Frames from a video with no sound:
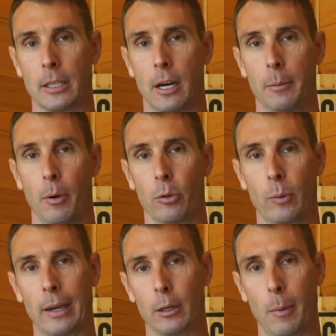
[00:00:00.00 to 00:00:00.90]
on both
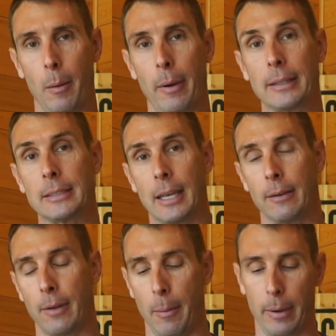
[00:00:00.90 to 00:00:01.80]
regular mountain bikes
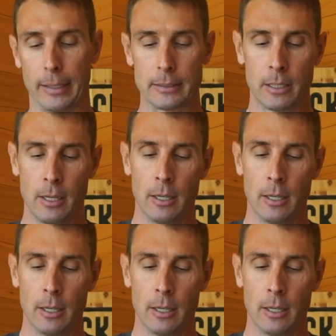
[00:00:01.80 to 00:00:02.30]
and fat bikes.